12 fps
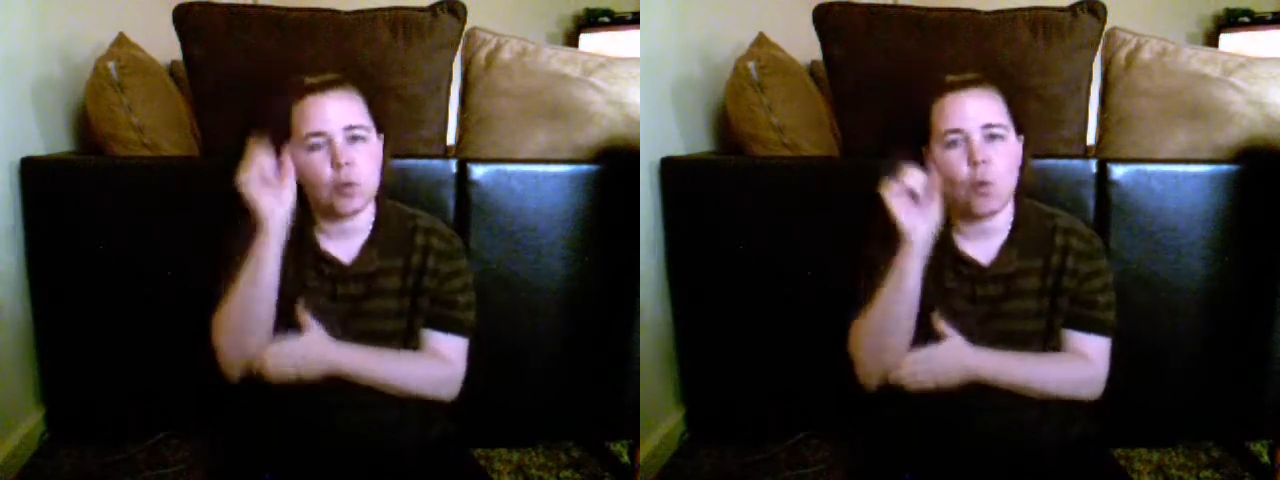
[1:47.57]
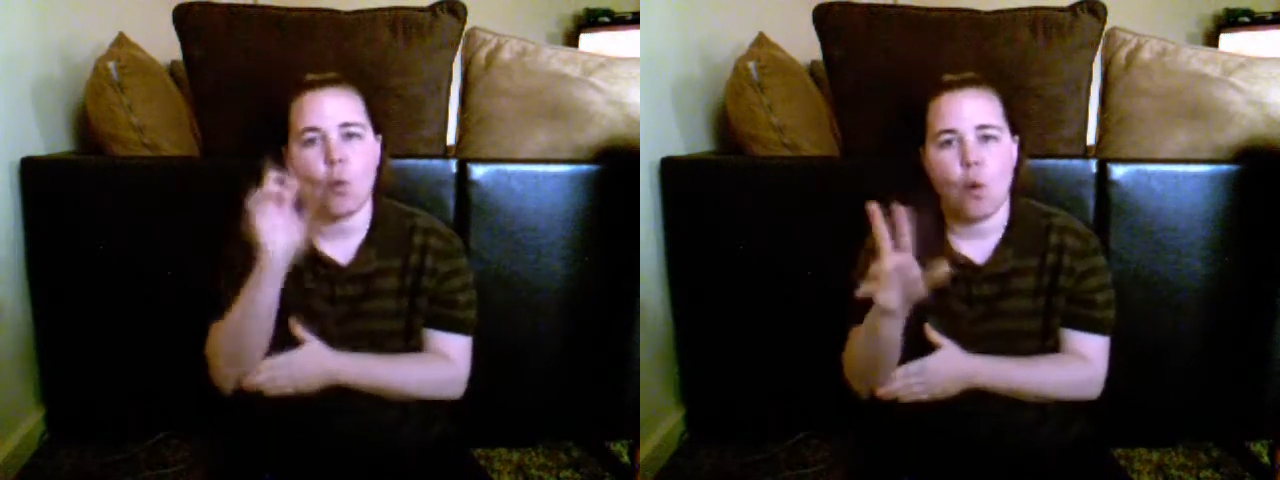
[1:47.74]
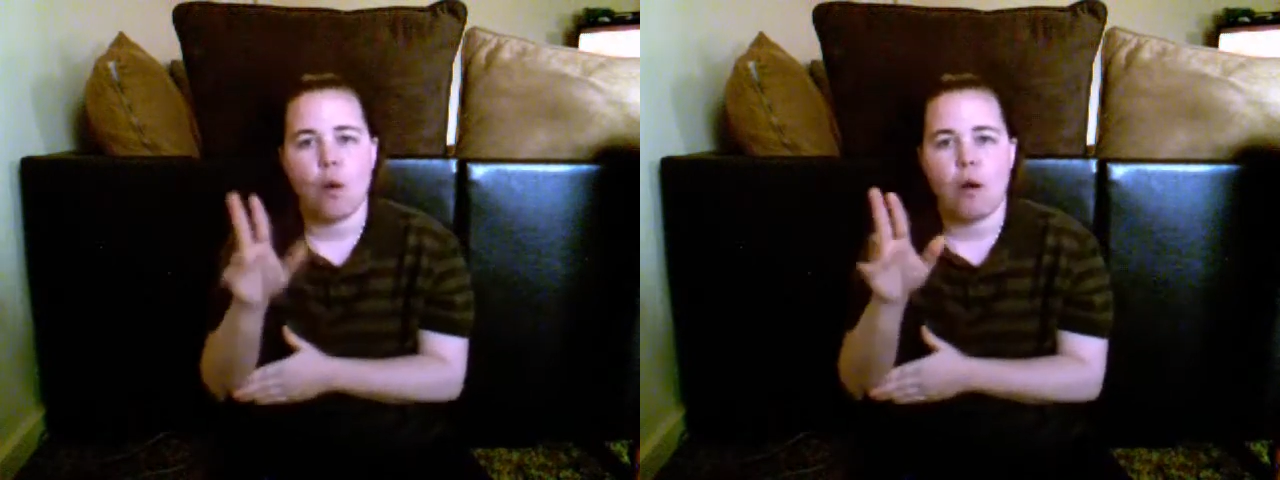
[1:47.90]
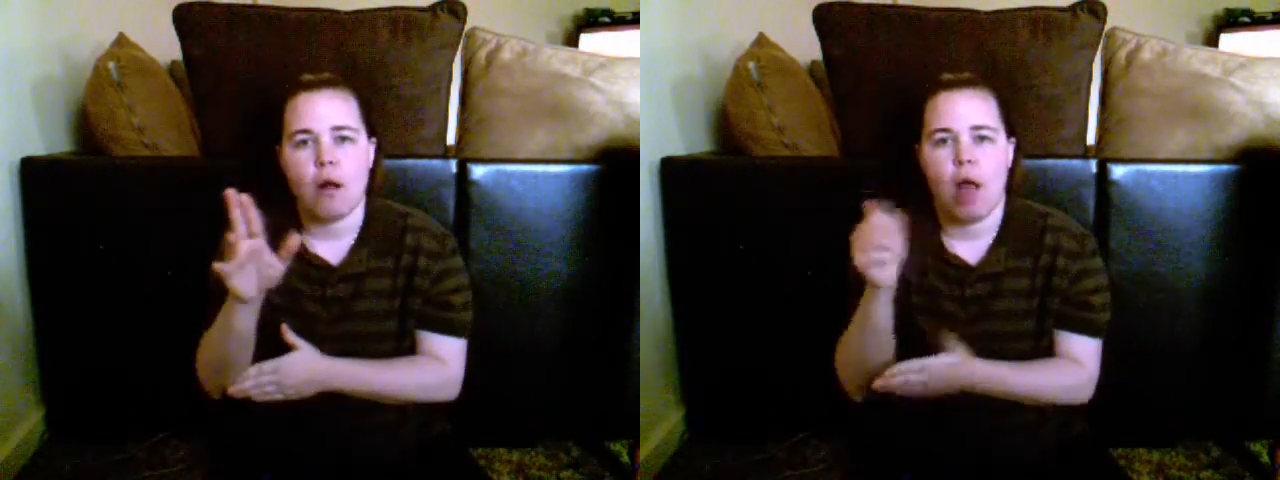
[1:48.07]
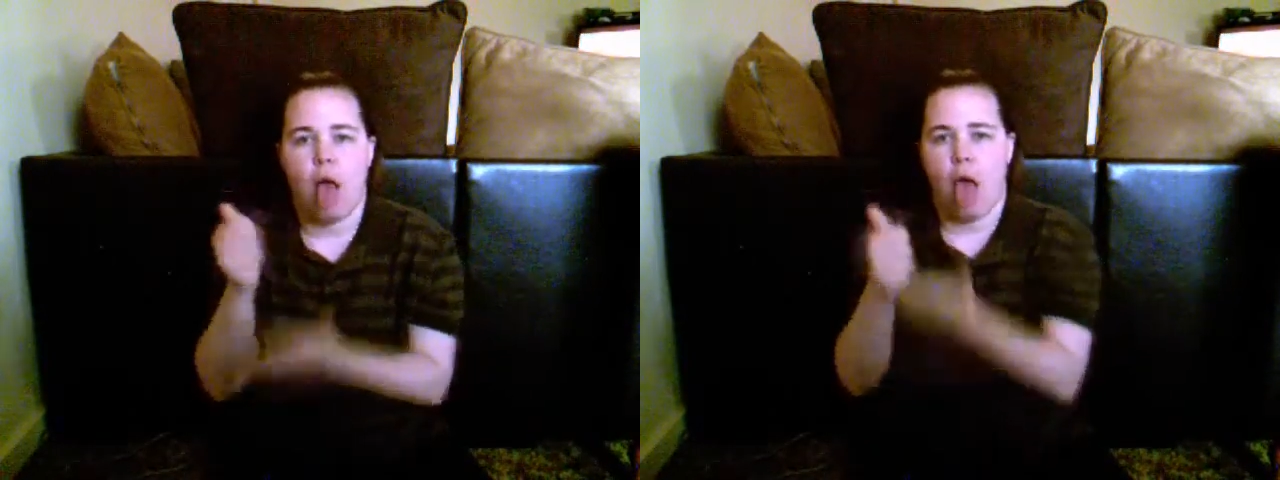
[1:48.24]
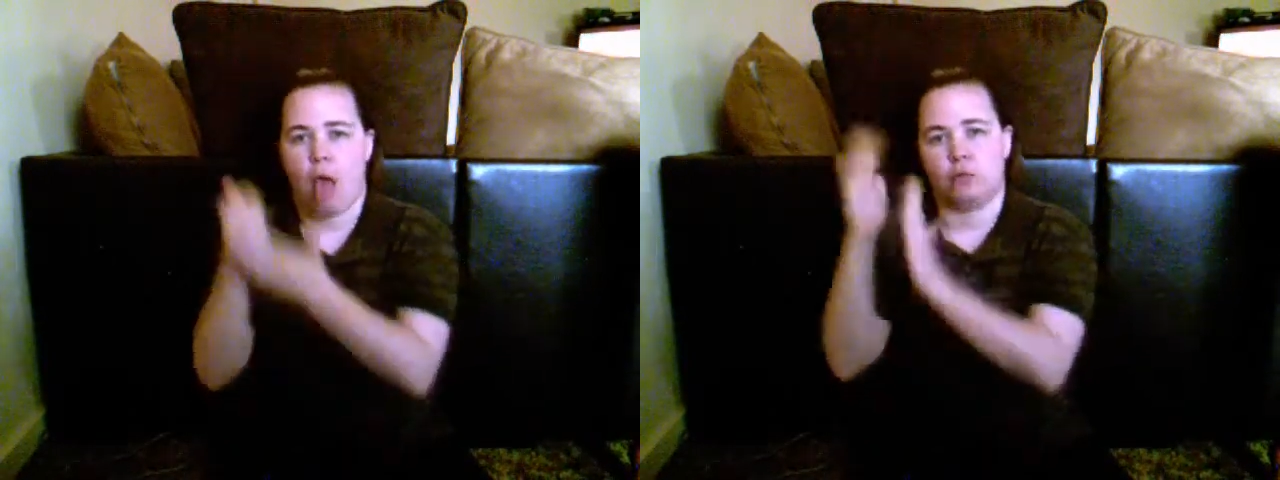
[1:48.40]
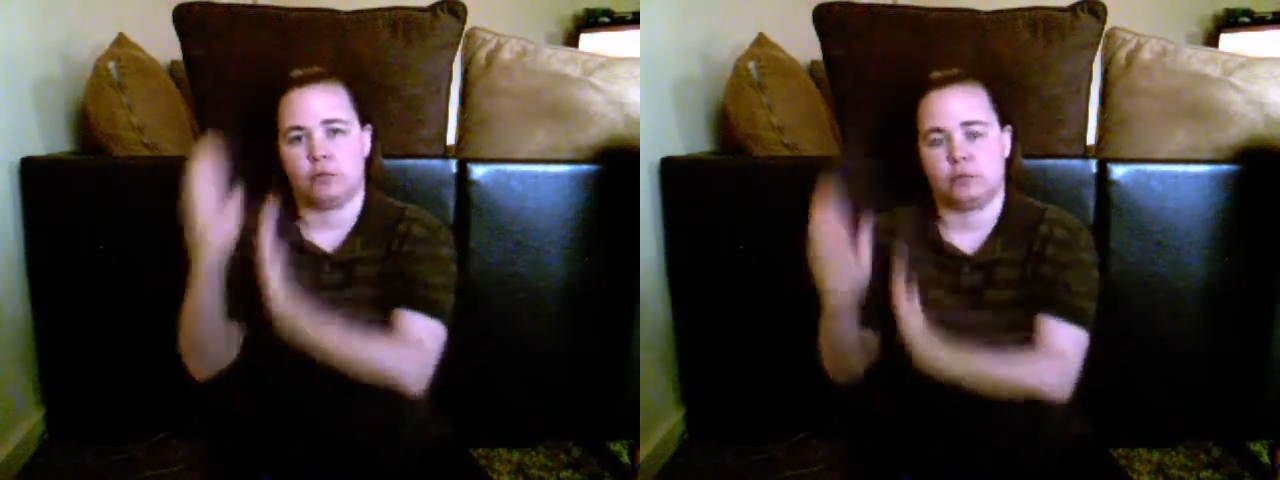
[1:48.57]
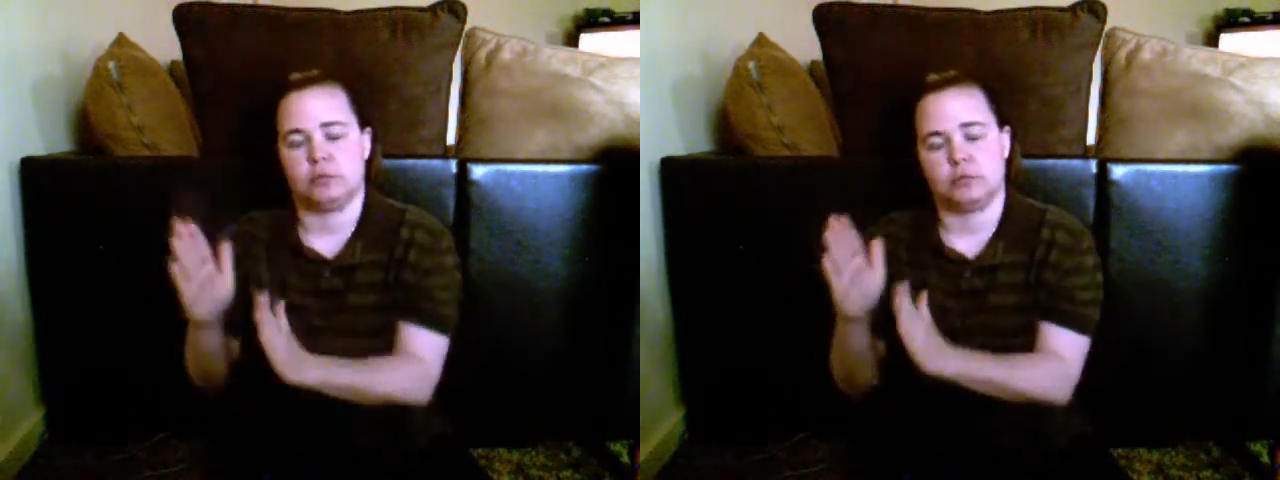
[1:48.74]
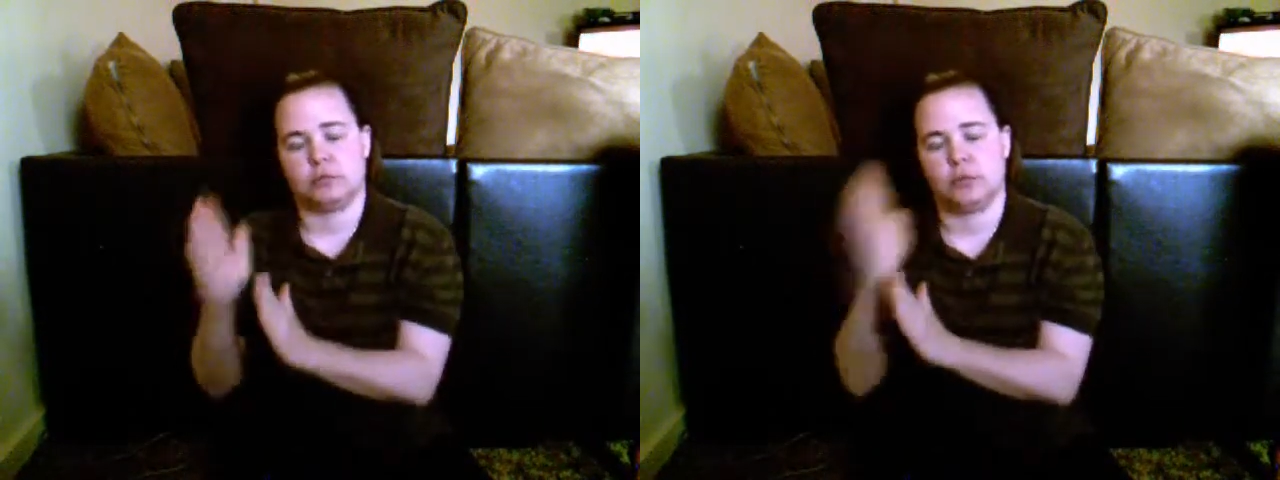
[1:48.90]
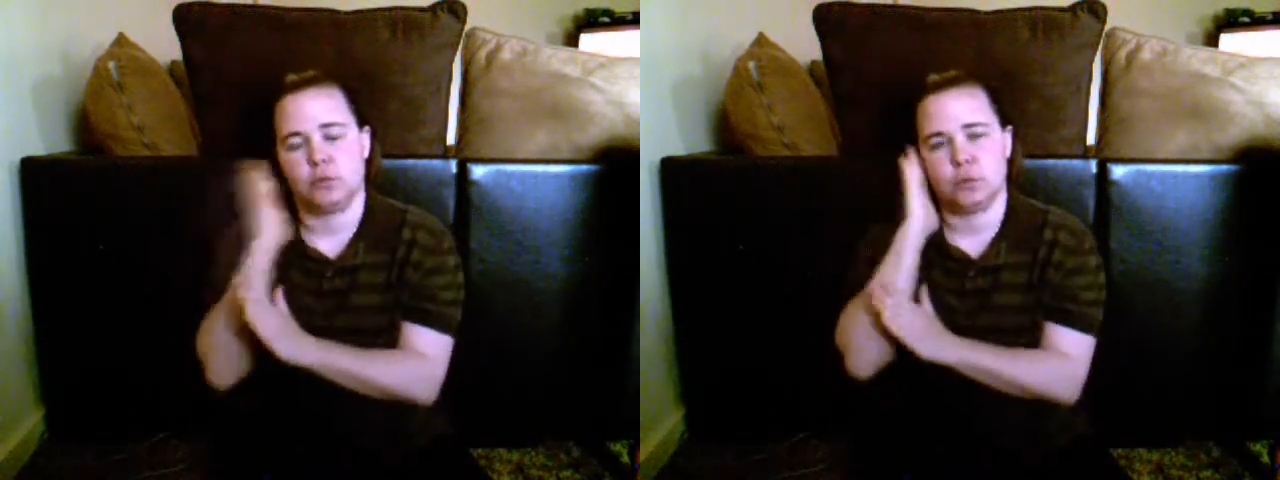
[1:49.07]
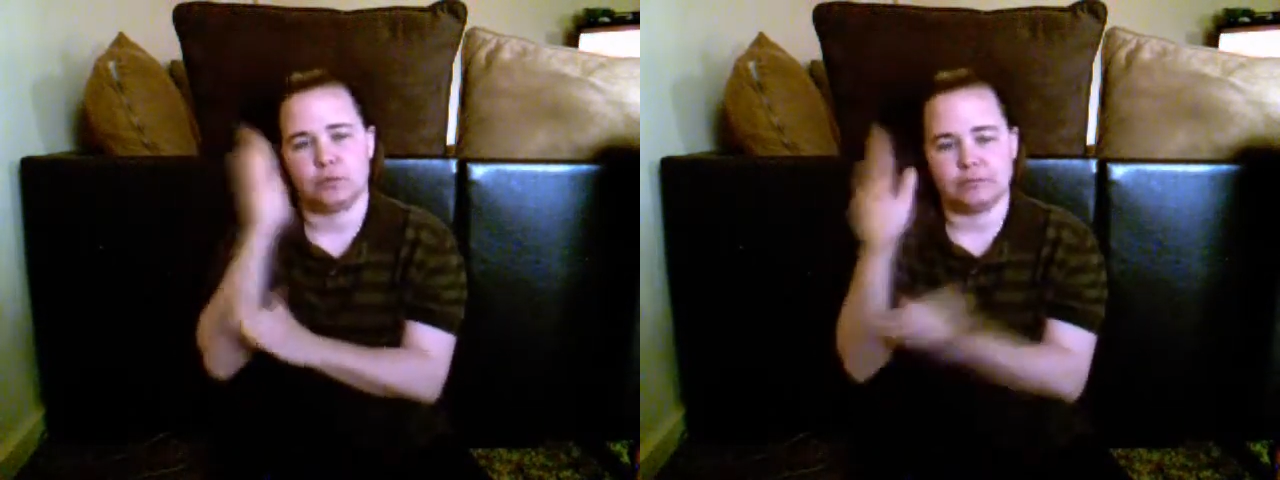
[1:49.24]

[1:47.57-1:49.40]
would have to be constantly